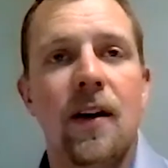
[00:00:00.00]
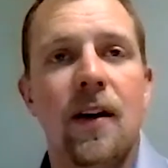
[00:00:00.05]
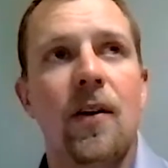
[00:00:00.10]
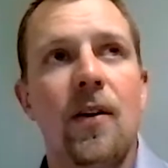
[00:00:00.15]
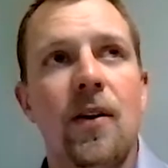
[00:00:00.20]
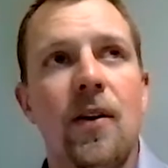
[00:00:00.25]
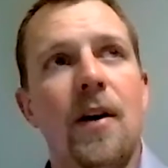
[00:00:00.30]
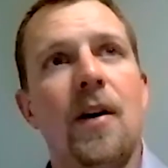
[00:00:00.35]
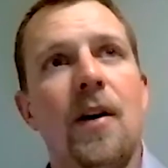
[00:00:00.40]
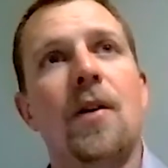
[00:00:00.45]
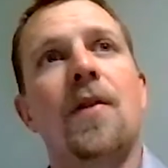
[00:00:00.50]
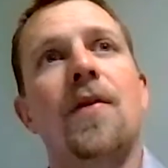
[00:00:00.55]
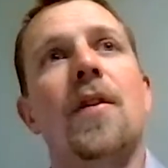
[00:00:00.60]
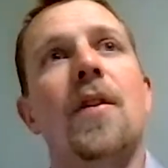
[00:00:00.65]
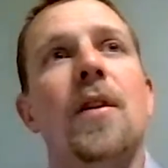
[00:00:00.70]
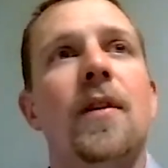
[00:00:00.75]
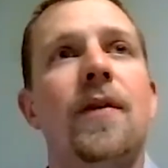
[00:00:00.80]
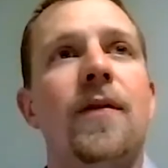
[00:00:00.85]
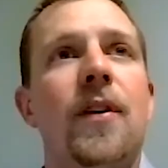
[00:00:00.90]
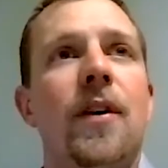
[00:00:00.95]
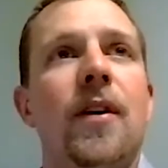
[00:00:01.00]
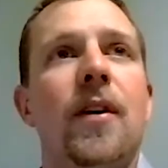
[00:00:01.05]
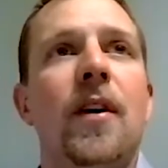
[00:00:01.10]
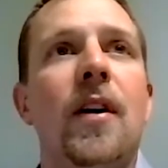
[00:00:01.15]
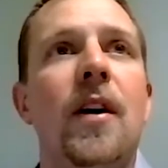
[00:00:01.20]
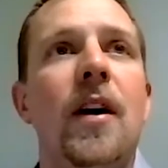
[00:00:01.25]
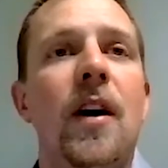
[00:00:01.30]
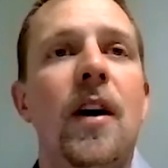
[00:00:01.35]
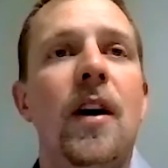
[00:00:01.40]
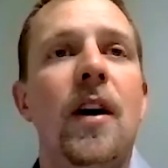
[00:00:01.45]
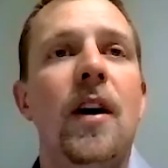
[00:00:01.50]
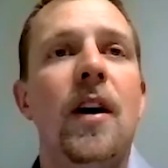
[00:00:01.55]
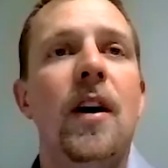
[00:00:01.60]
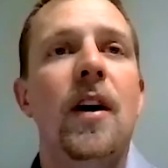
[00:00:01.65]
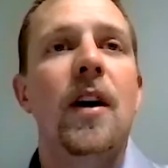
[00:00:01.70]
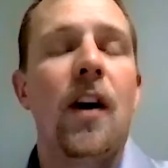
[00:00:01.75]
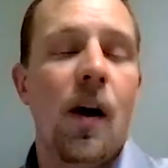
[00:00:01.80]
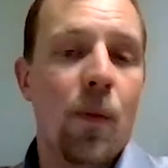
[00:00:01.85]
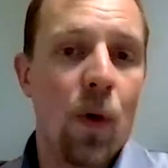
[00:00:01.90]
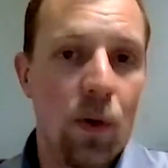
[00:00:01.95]
out of all of your
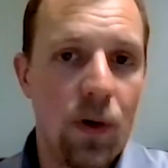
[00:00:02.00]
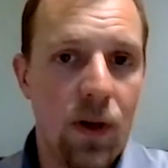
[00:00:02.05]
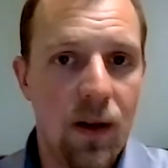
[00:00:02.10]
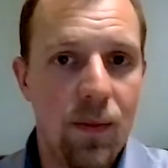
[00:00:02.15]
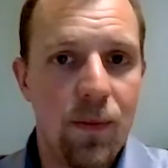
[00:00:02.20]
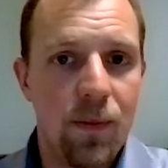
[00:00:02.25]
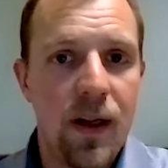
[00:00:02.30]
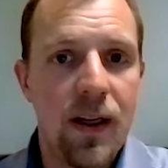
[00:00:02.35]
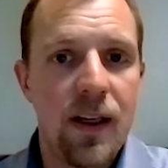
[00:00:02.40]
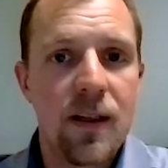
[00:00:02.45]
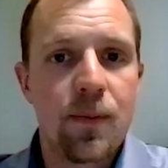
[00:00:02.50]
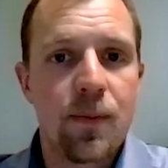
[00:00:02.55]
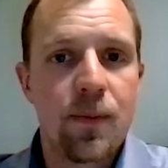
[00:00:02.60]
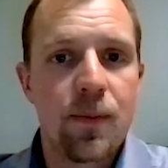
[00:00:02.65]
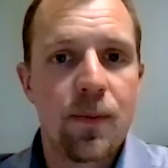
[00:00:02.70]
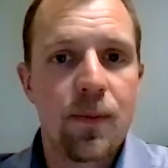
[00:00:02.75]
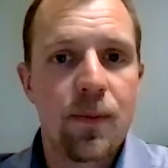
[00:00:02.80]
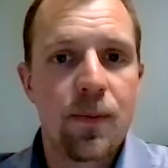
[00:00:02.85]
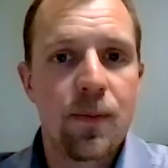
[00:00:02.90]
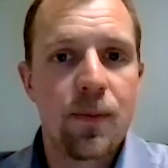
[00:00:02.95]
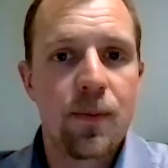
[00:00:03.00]
ammonium-based products.